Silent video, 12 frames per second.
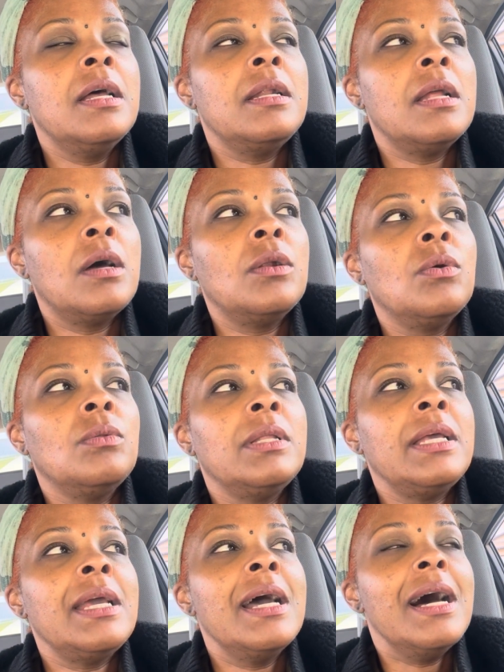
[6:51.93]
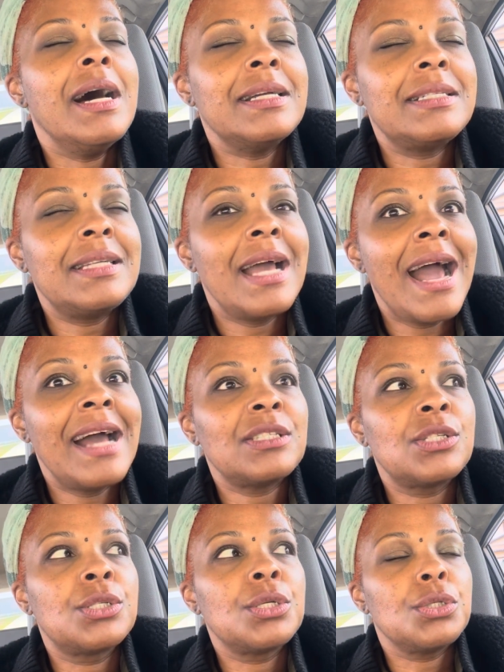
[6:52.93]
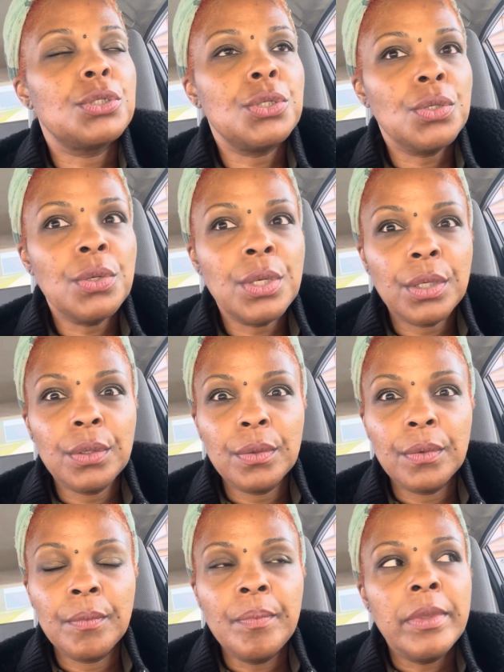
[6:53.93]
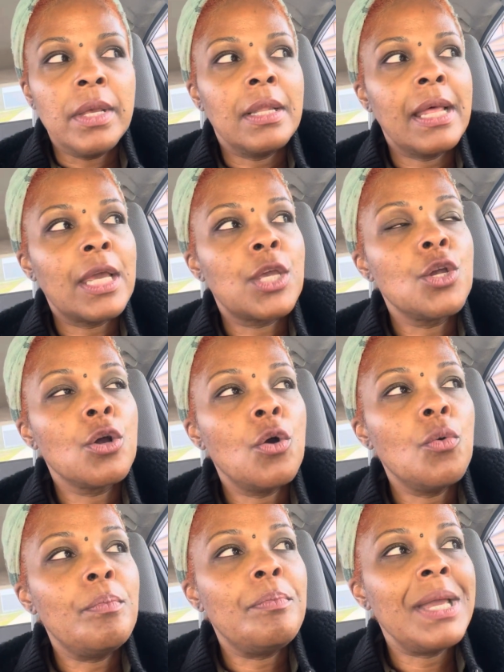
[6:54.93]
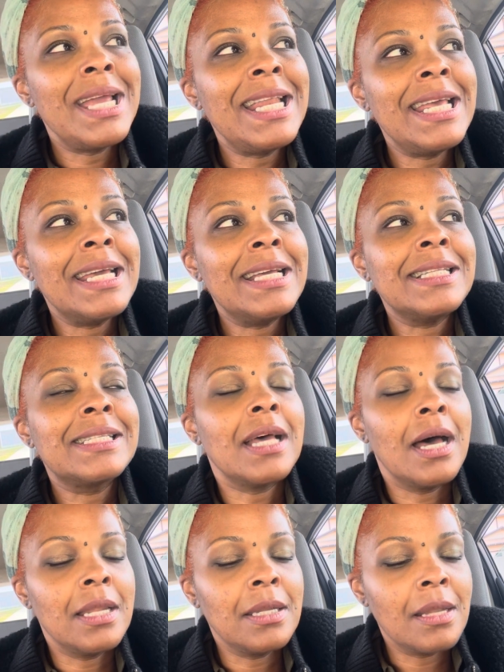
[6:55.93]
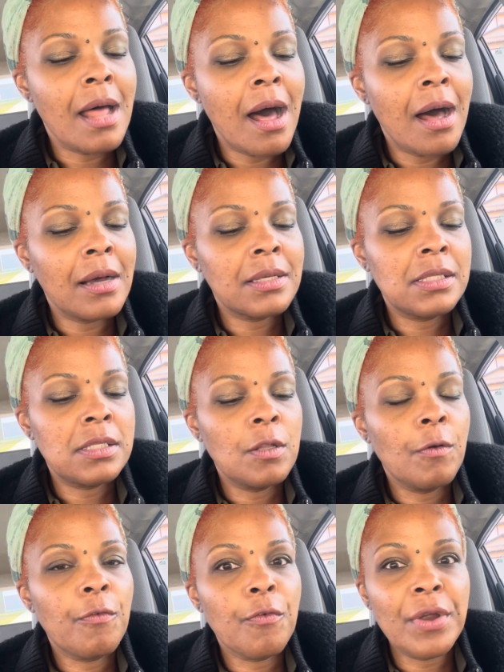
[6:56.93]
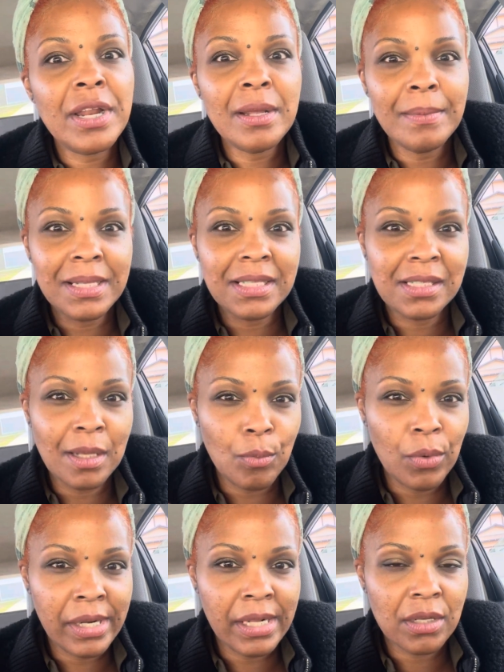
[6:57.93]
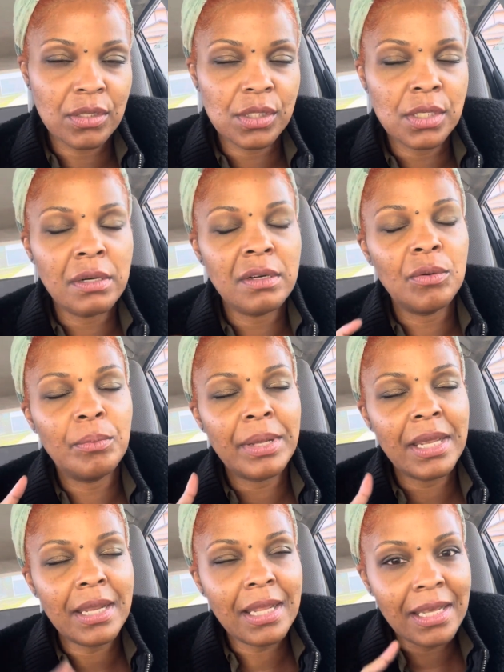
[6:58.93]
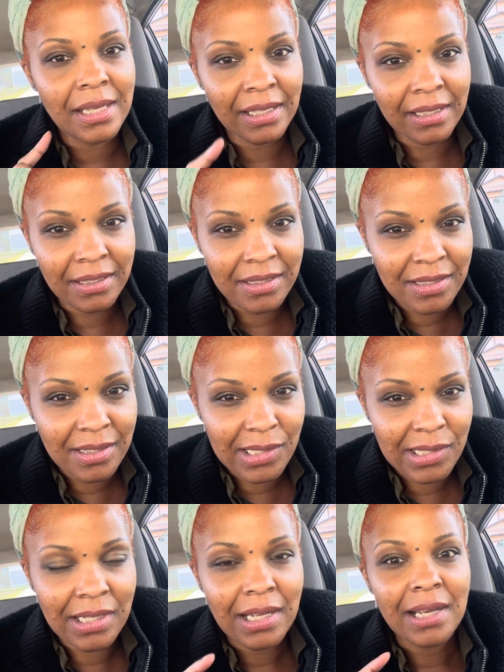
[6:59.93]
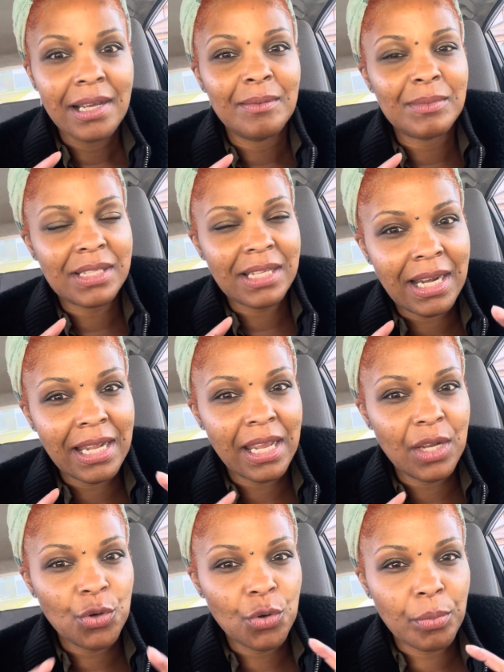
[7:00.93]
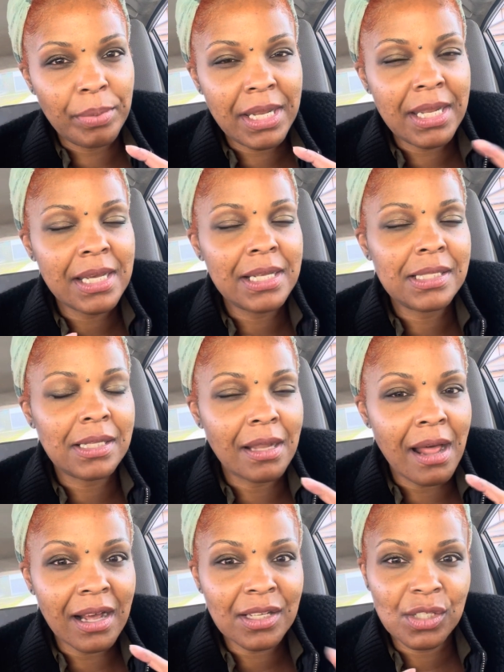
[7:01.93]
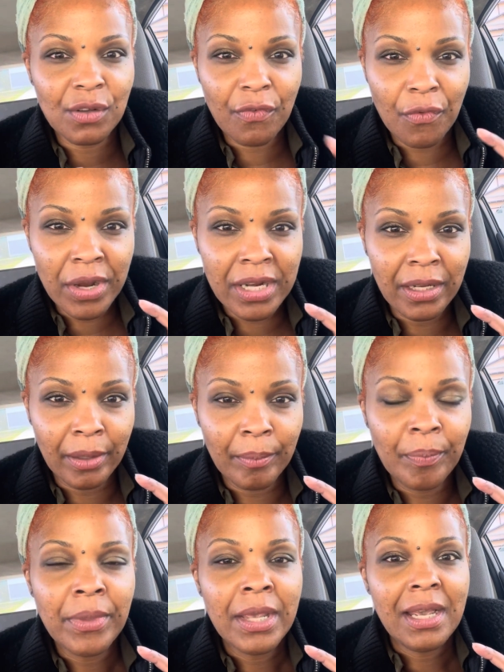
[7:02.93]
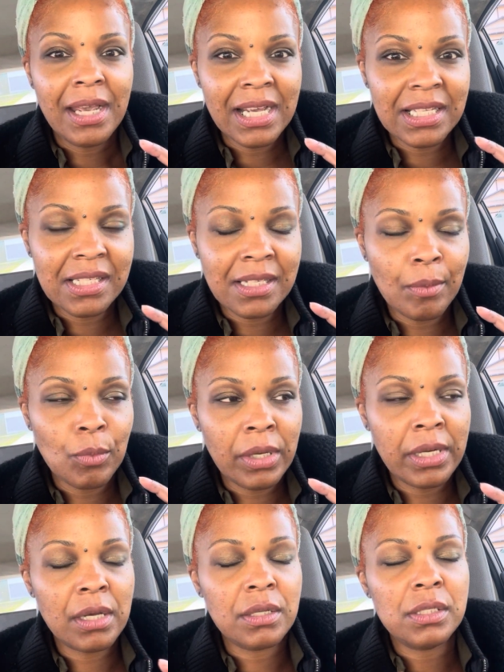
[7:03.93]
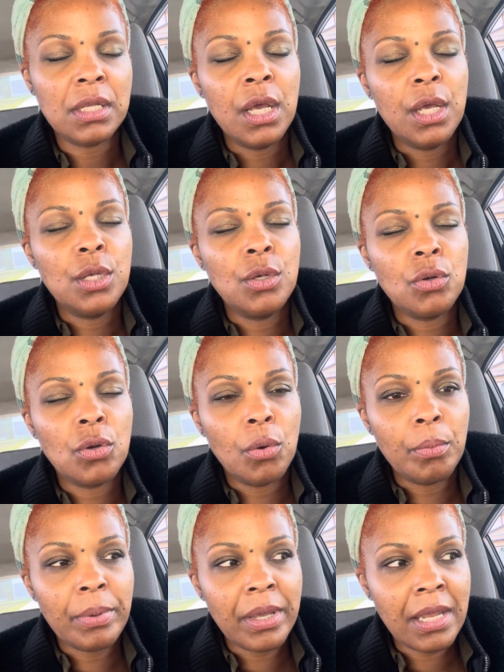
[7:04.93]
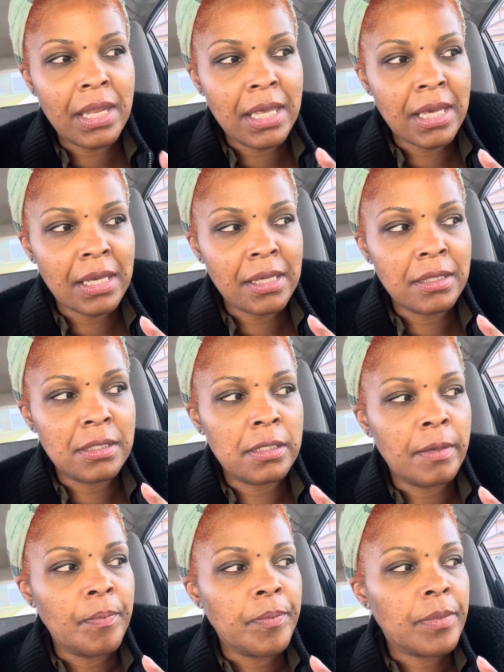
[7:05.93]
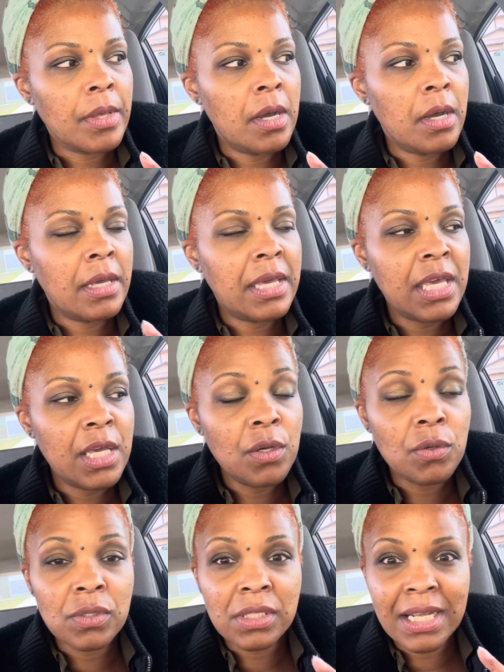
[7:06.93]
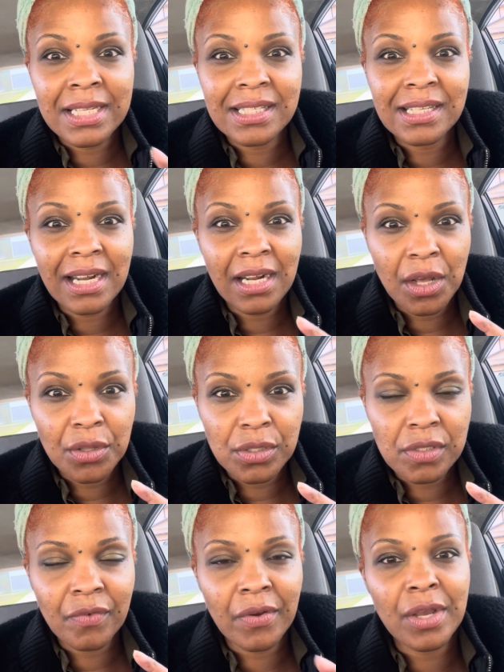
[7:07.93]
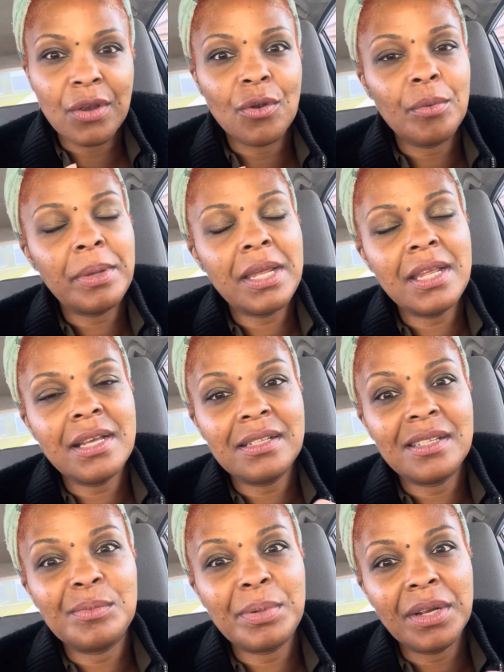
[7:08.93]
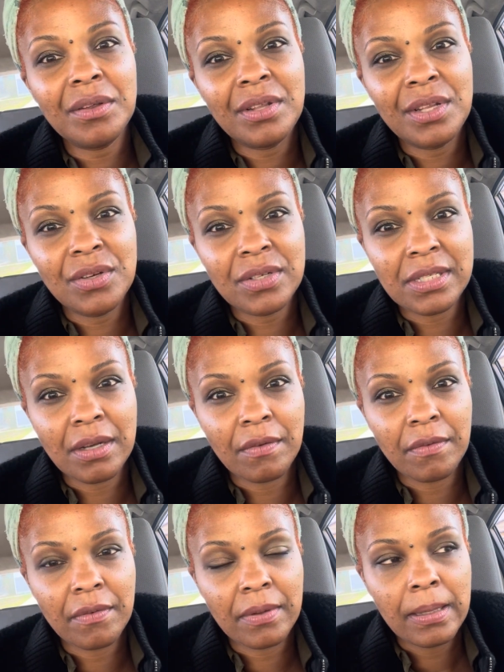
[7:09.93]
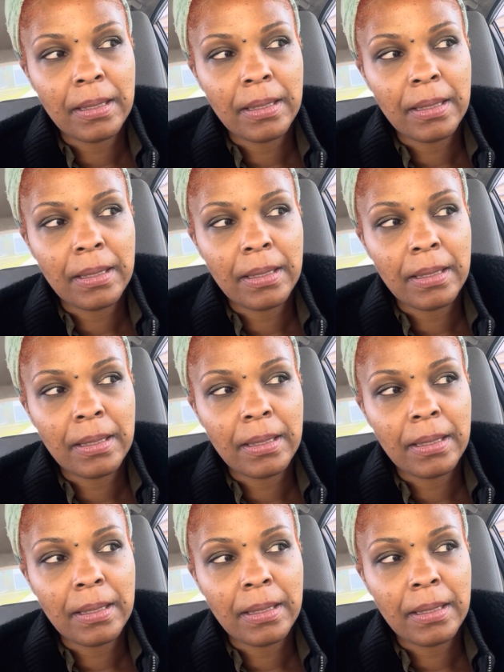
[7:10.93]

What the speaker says: not only attached to you, like your obedience unlocks the freedom in someone else. Your obedience, I'll again, your obedience locks the freedom in someone else. Your obedience heals and set others free. Your obedience is bigger than yourself.